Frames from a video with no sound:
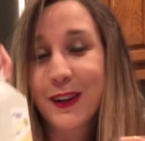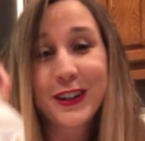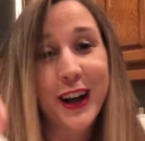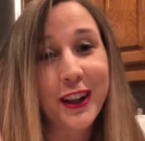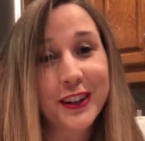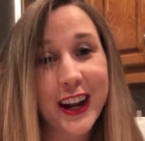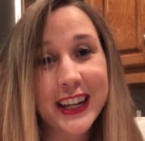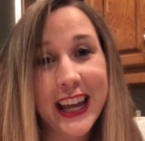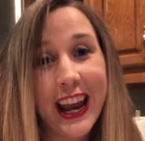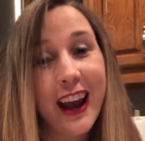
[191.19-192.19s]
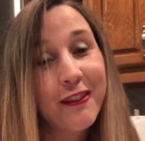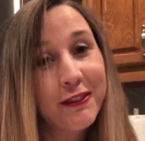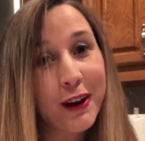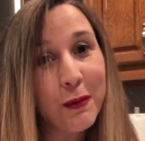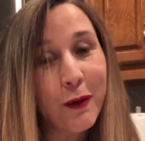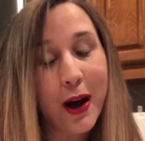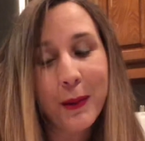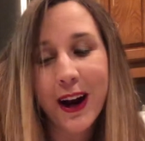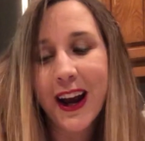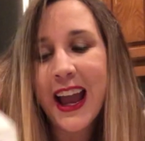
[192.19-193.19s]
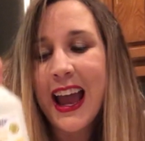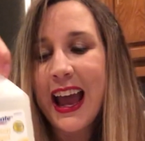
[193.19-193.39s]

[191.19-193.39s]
for $1.98 from Walmart